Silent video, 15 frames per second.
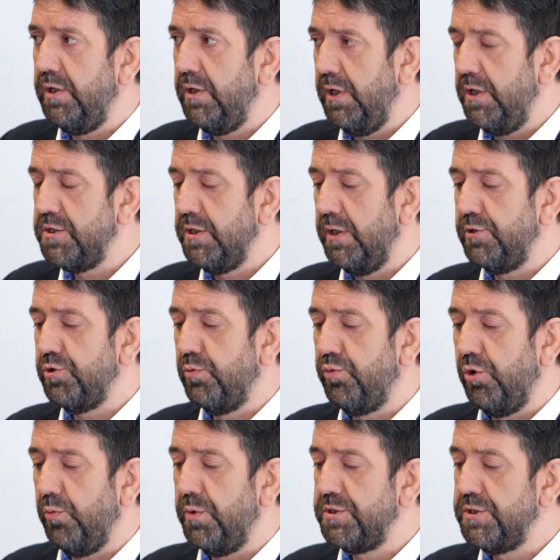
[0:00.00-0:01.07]
intellectual
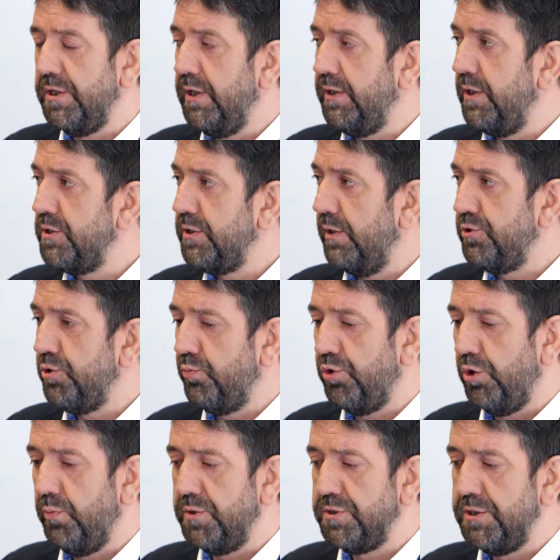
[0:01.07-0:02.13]
property and intellectual
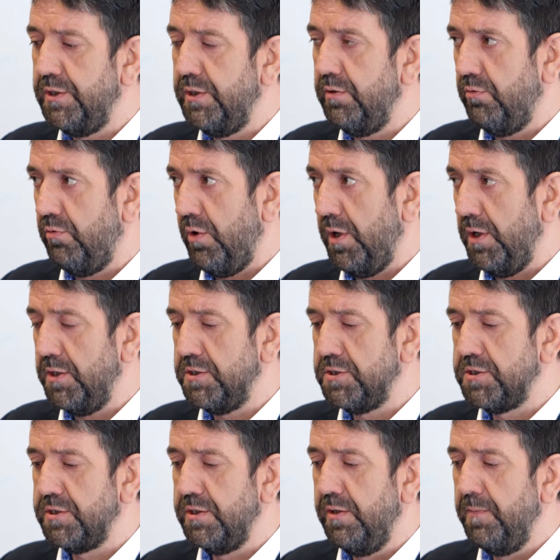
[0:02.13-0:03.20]
property
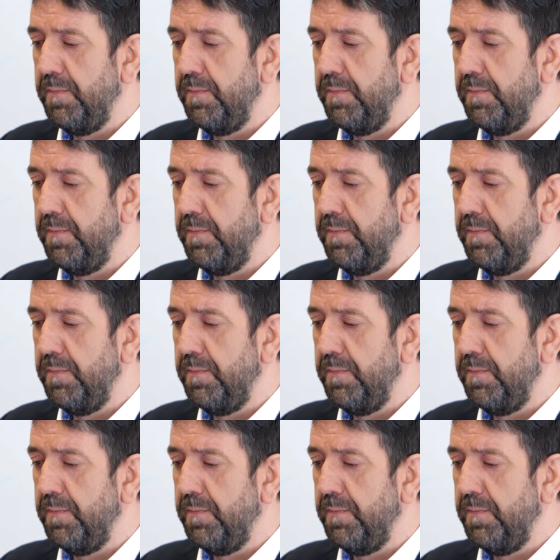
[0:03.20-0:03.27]
rights.